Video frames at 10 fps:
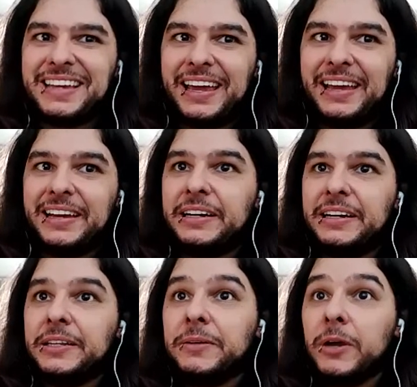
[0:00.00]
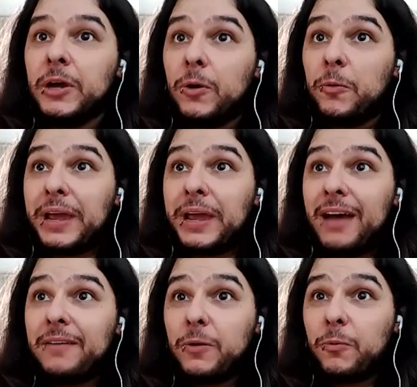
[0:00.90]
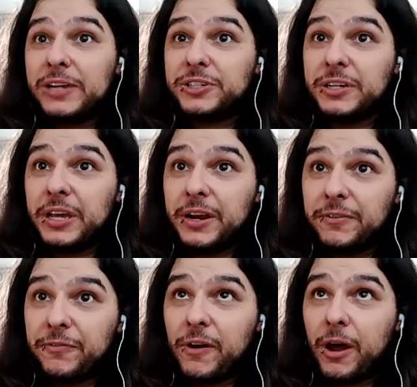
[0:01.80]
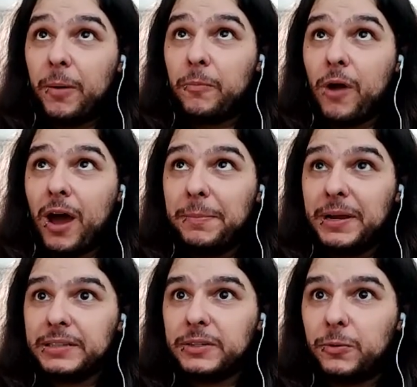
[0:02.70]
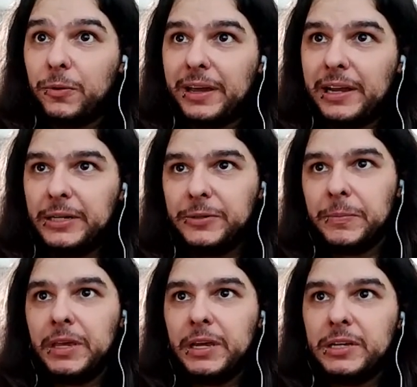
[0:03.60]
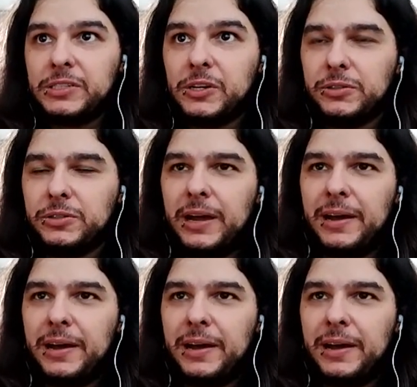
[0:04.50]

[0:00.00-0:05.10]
And we have a question here from Robert Coelho. So,